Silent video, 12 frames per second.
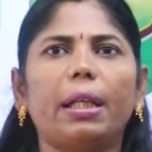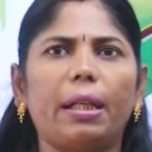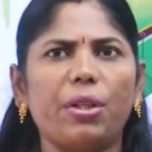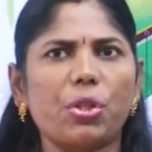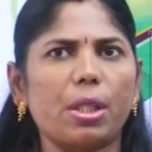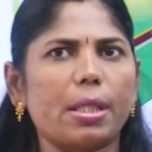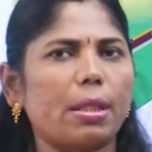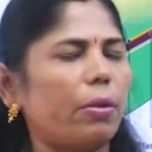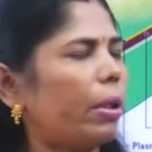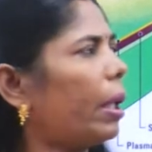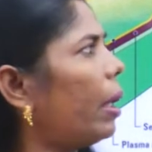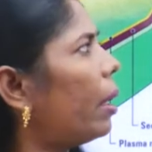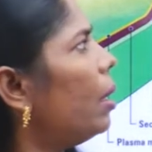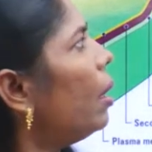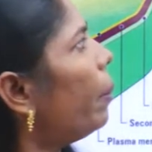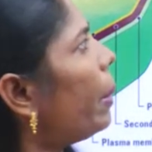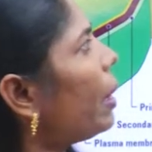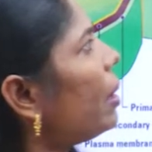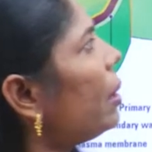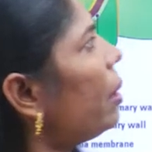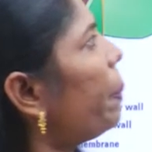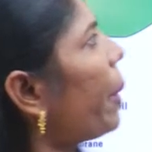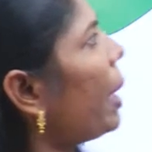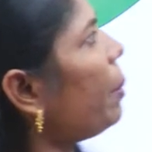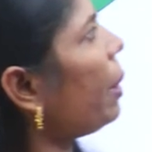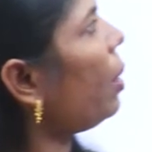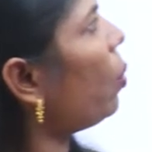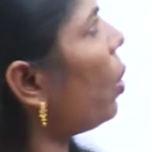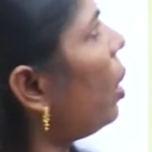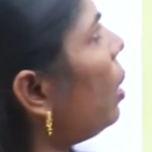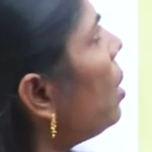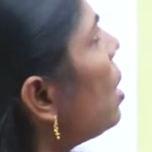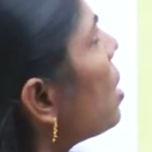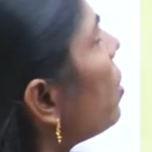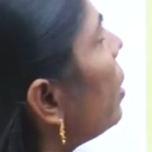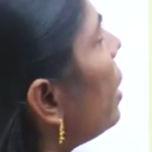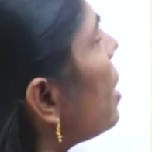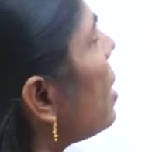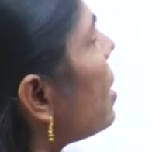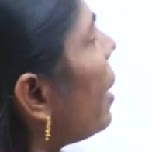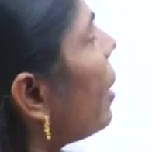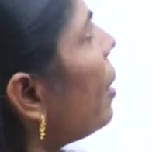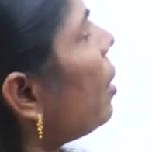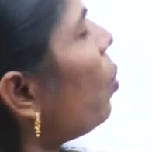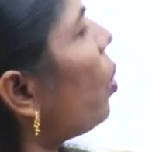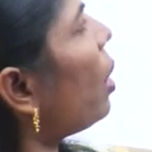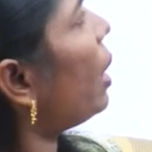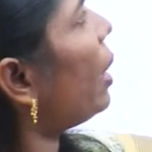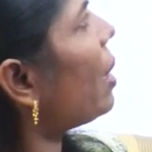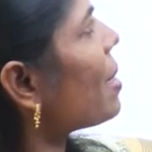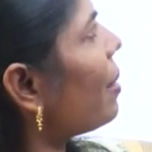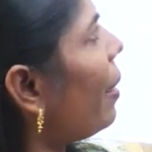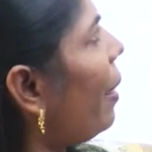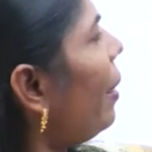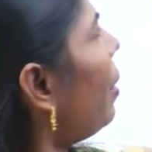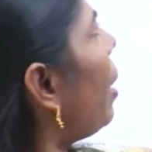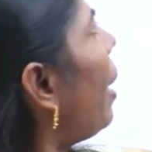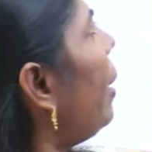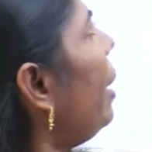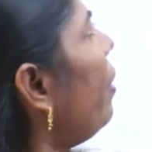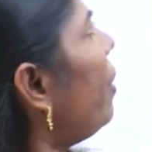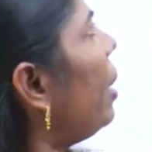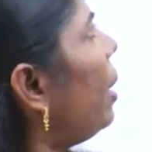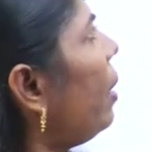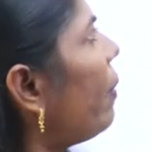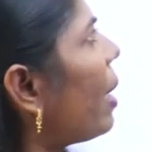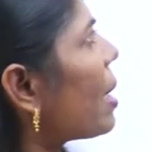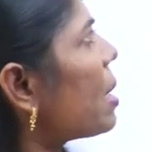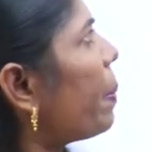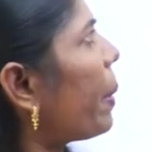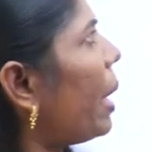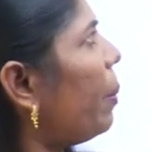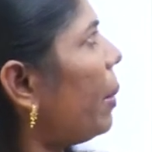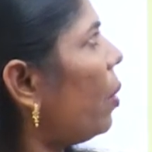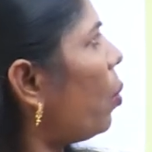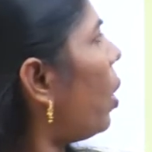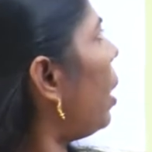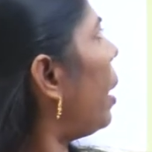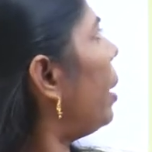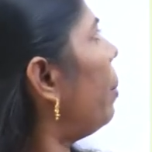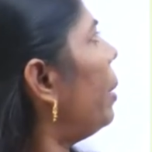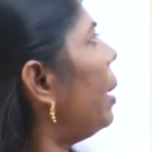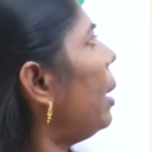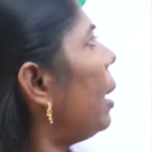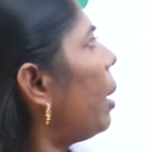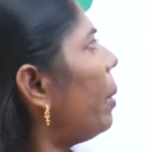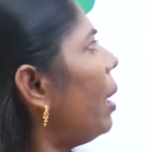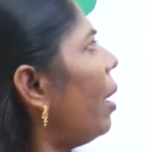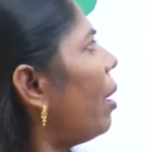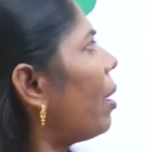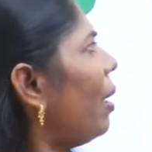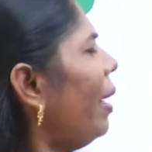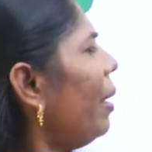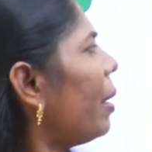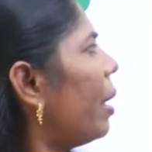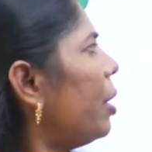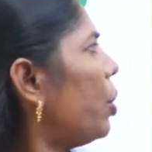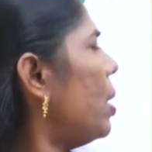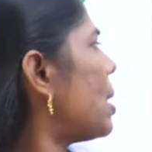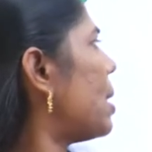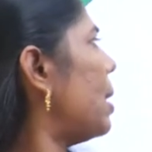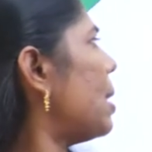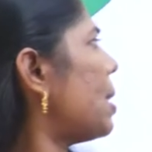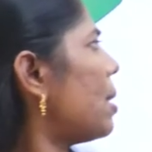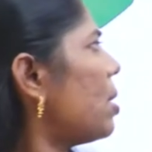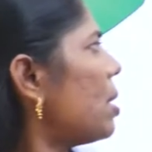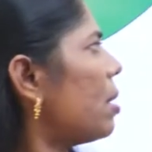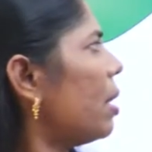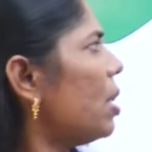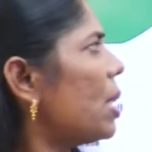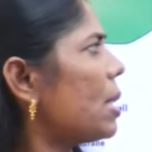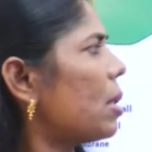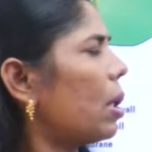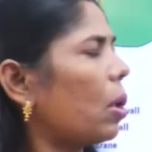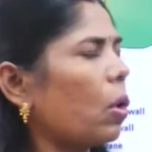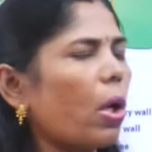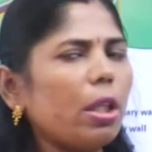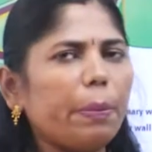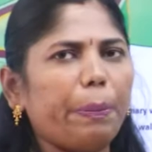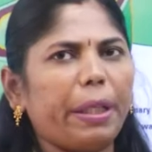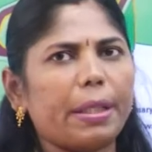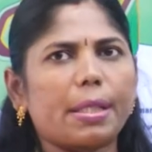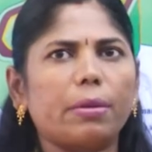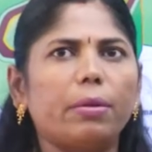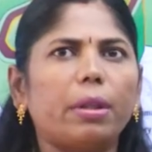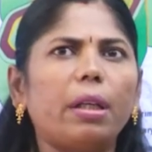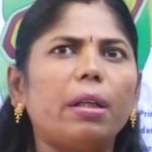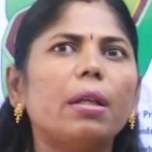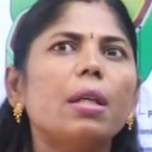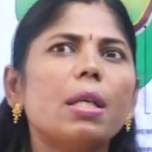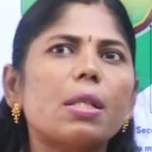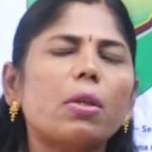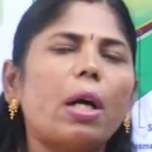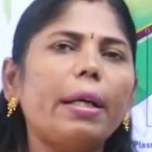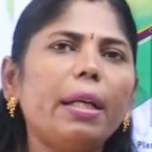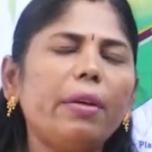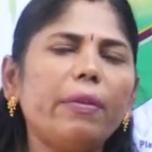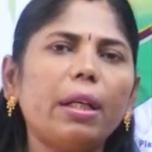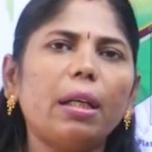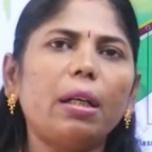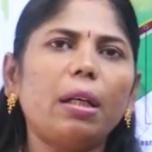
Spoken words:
conditions. Okay, but in the primary wall, so that is a secondary wall layer is laid unevenly, whereas the primary wall and middle lamellae are laid continuously. Such as regions are called pits. Okay, so uneven